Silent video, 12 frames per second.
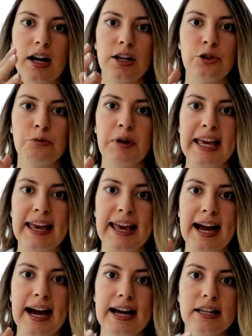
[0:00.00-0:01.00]
you may
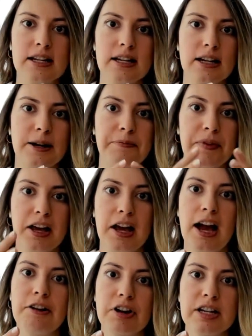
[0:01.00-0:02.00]
get a
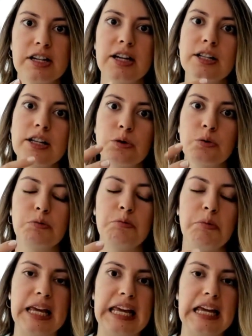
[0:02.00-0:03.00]
character that would
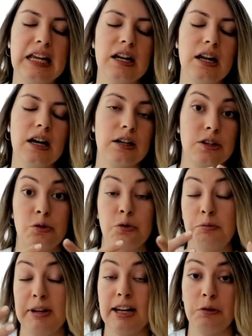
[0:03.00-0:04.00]
mean
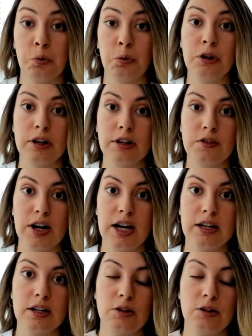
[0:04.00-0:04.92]
a word, right,